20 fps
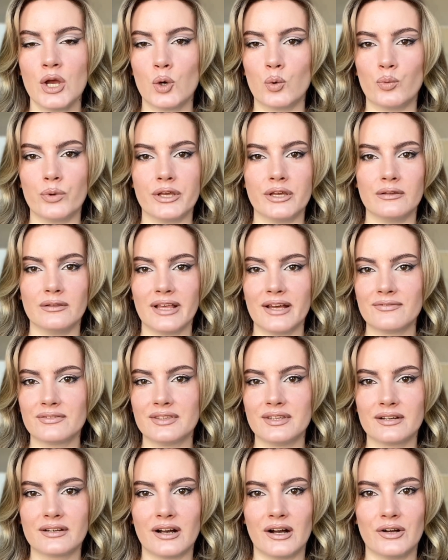we left
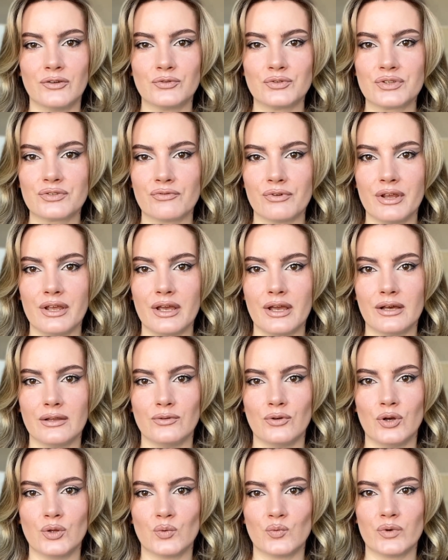the country
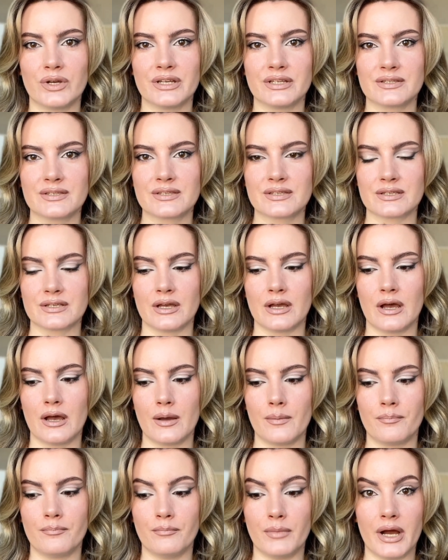along with
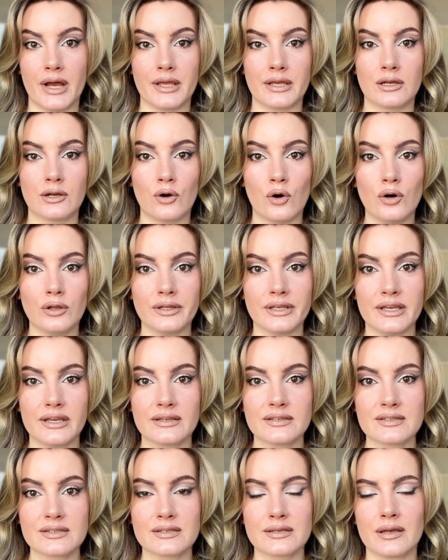my
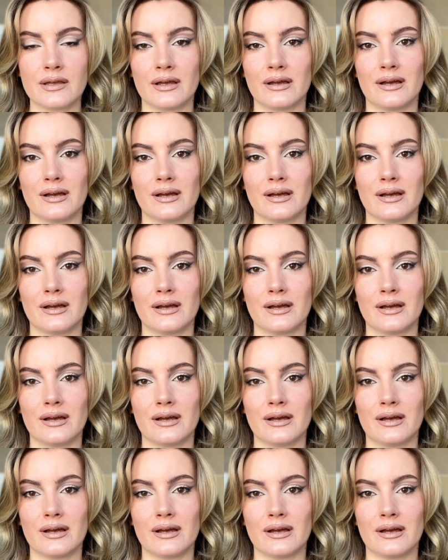colleagues,